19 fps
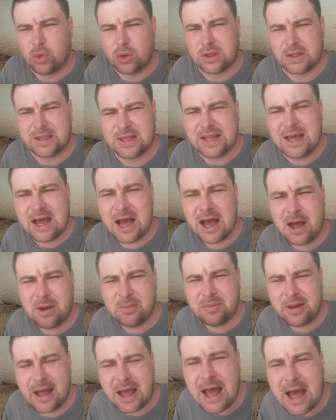Well,
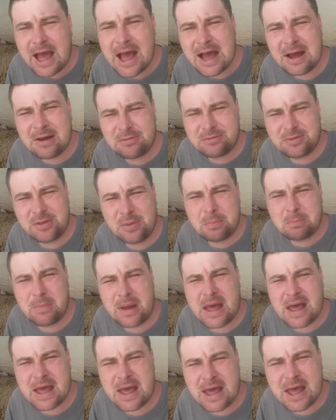I'm half the
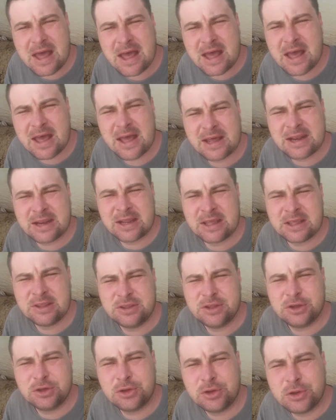man I
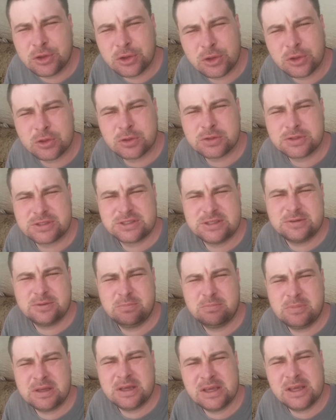used to
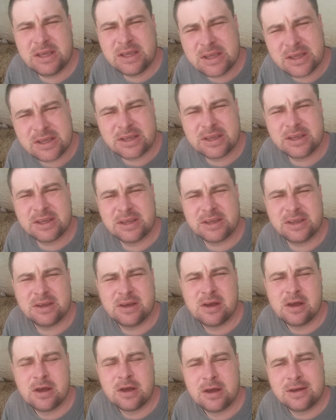be.
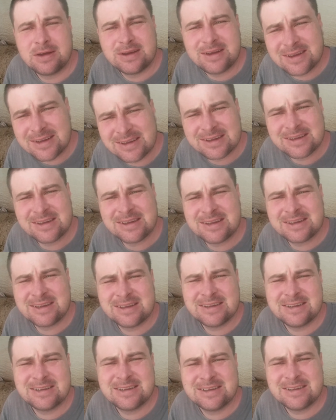Uh,
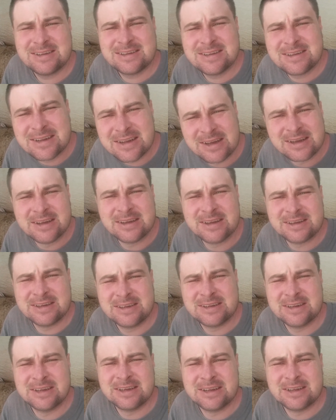na,
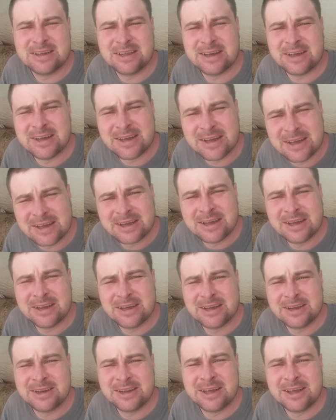na,
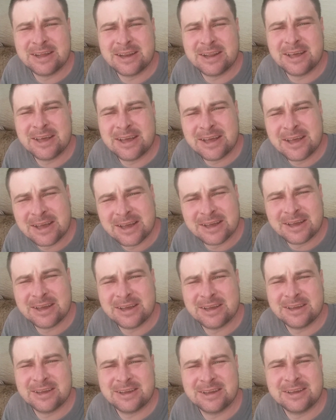na, na,
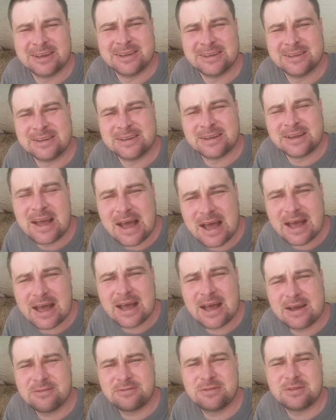na.
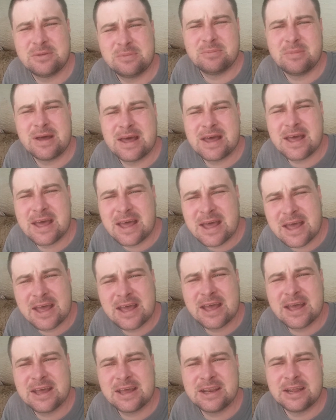Half the
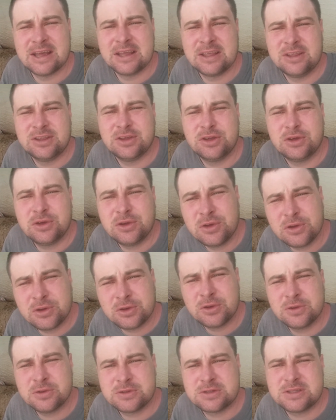man I
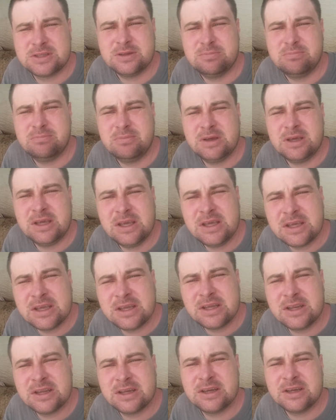used to
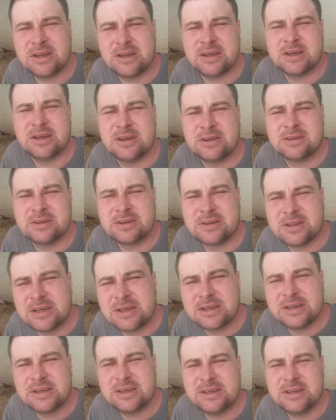be. Na,
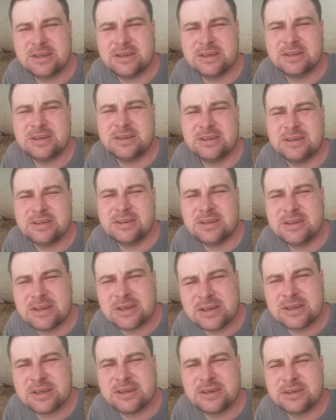na,
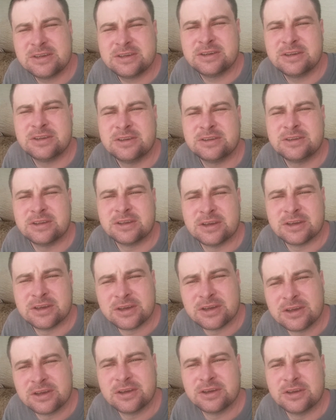na,
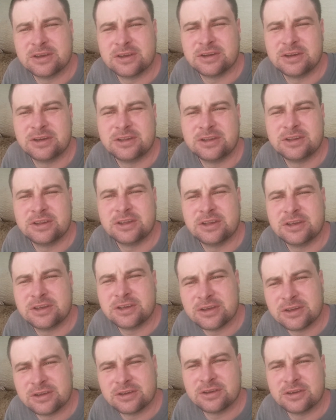na, na,
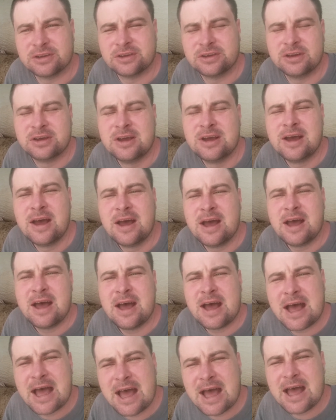na.
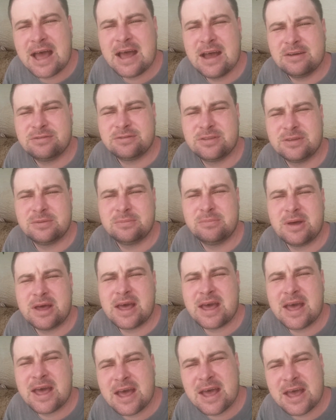Half the
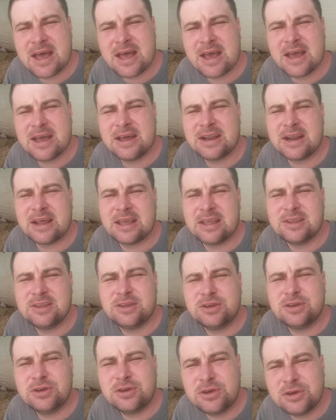man I
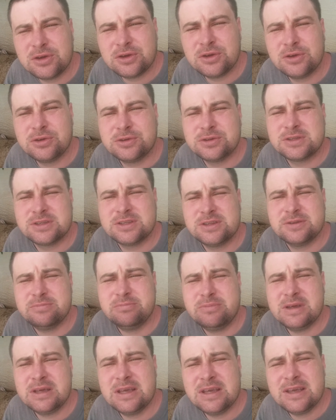used to
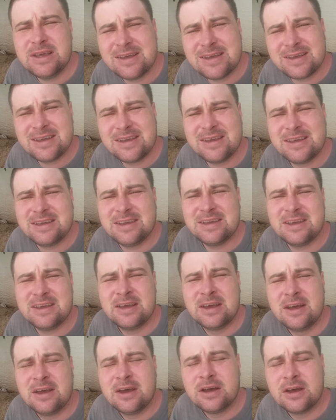be.
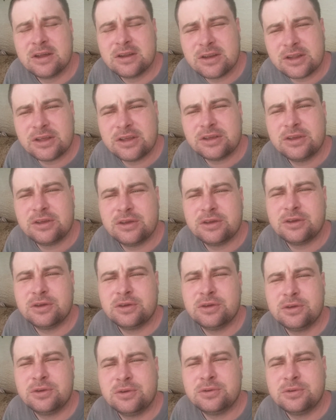
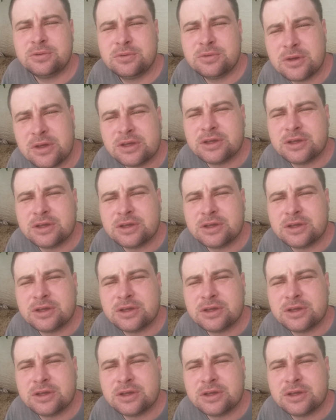Now.